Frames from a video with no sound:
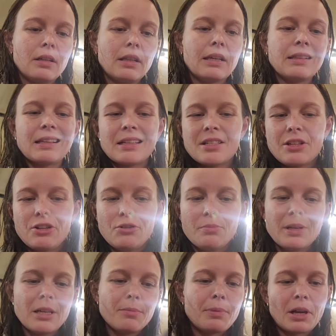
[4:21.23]
like they see you
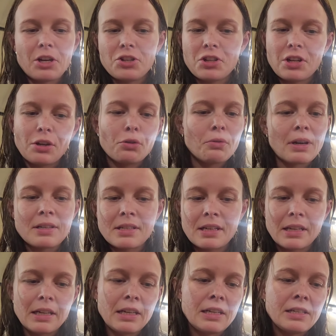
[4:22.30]
being patient and
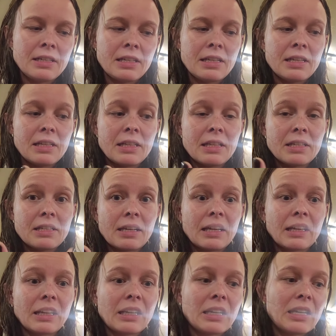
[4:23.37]
resting easy and this
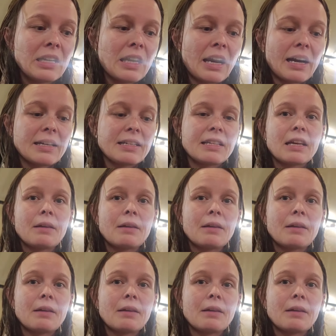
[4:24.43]
like has